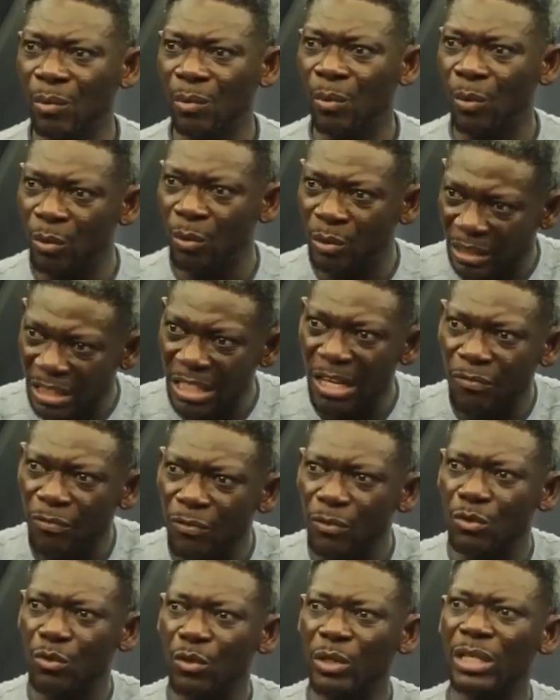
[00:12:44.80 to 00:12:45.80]
otie
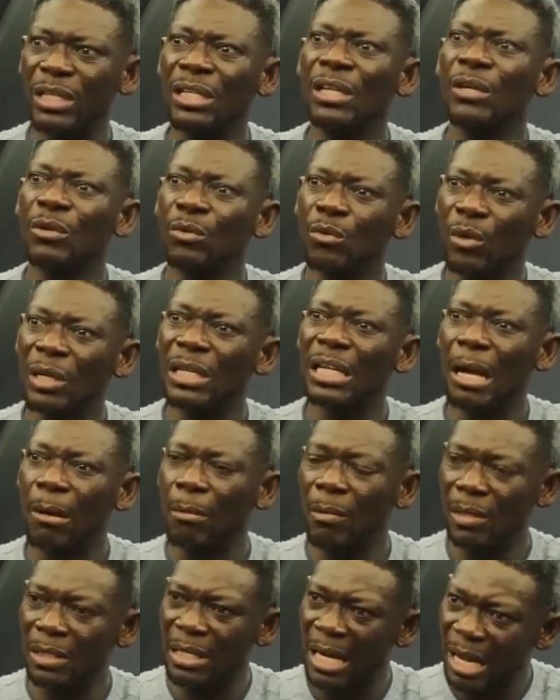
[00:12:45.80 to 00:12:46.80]
futu no de
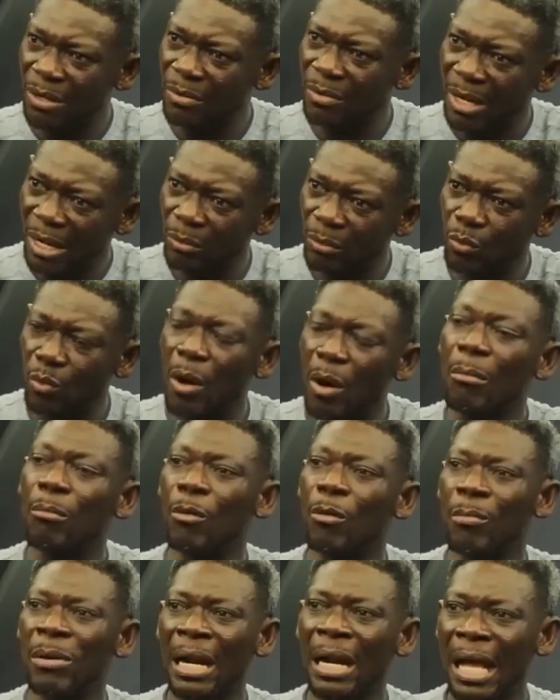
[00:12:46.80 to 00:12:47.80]
na de na to
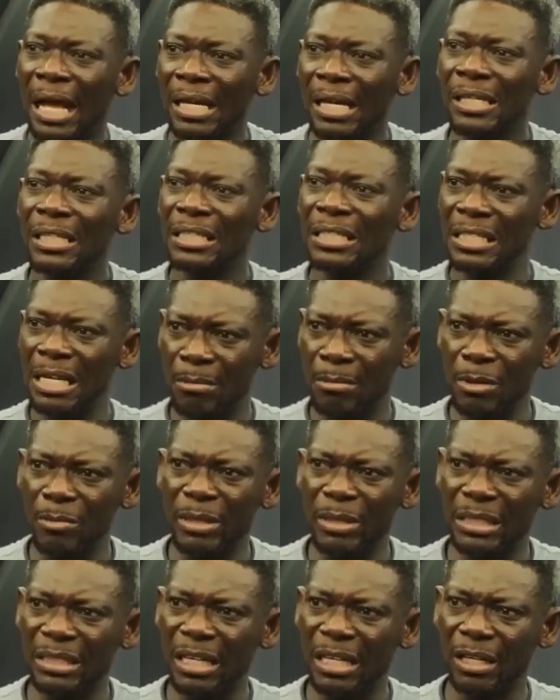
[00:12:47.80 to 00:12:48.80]
abobra nyame
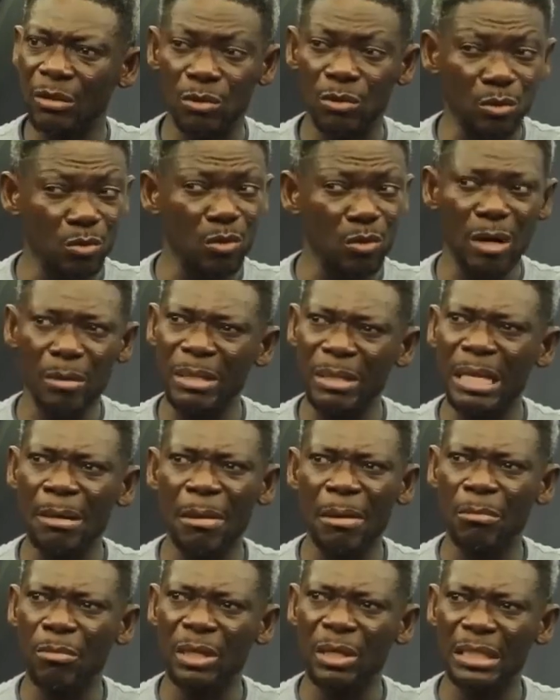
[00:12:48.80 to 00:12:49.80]
be shira dodo no me
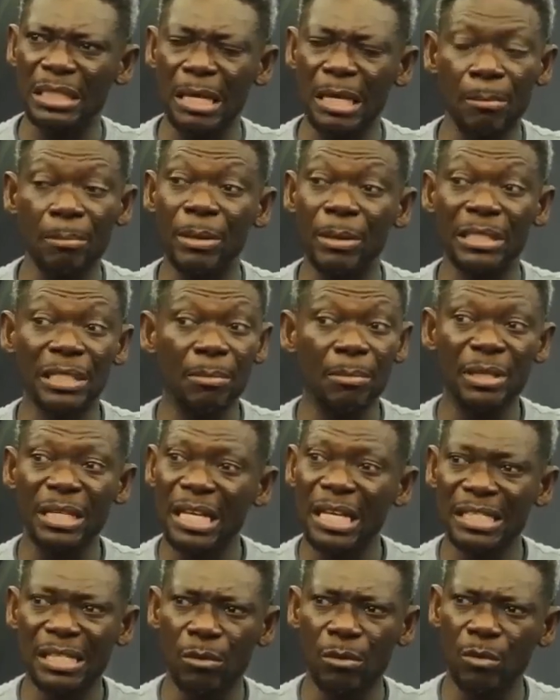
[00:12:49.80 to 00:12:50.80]
na mabonte am pese
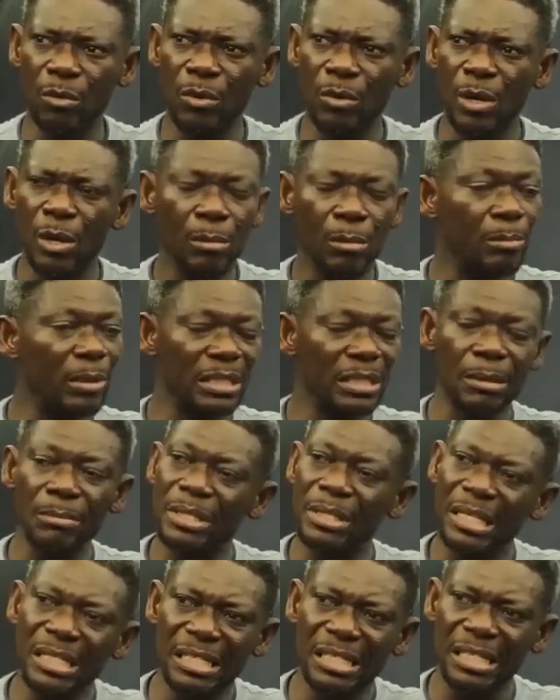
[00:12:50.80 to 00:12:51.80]
me yese wo pese
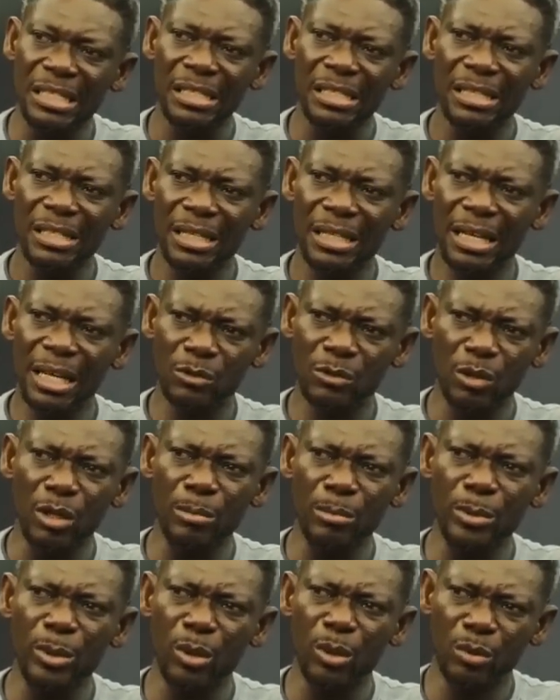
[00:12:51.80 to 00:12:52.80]
me yesi
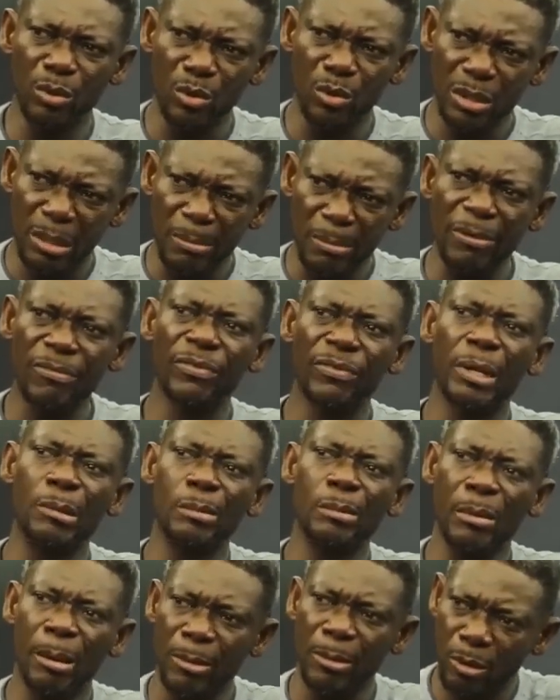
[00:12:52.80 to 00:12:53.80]
asori bi okro otimi fira
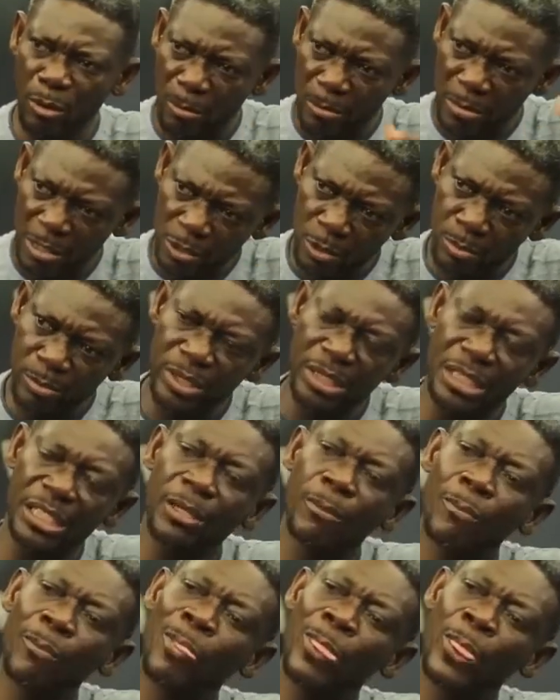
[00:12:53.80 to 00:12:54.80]
me ma me come
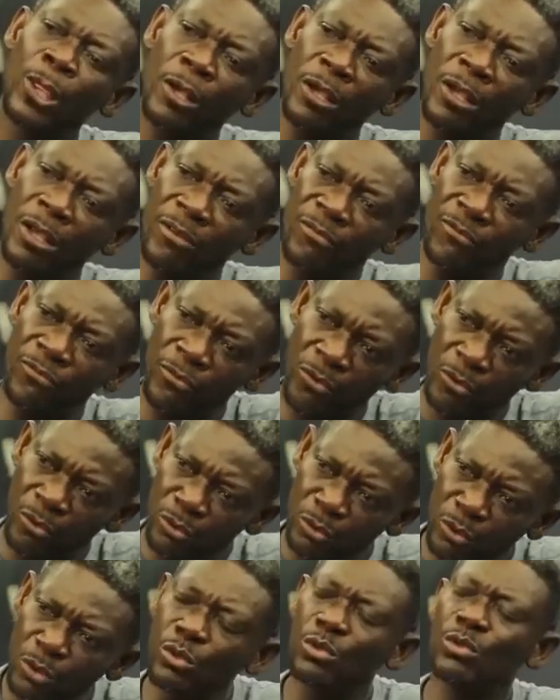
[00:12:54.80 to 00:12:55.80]
speech
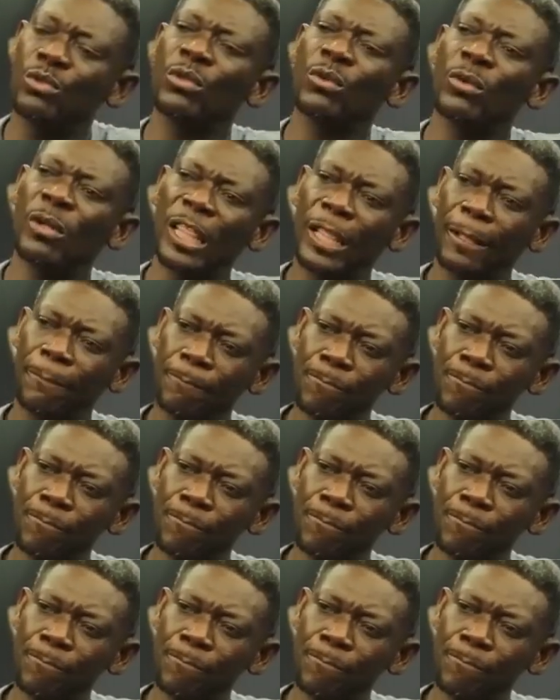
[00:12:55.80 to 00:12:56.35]
for youth no